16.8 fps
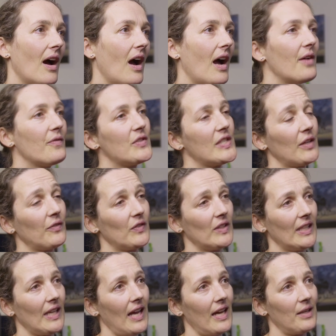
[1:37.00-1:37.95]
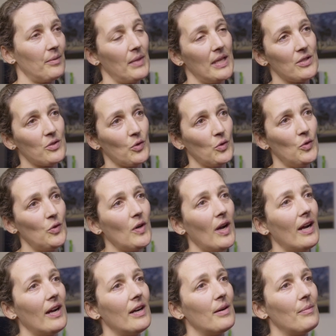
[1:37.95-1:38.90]
I've definitely had a mentor
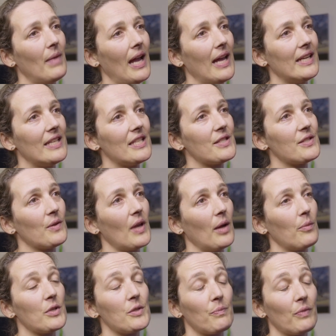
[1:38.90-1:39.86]
um, and it was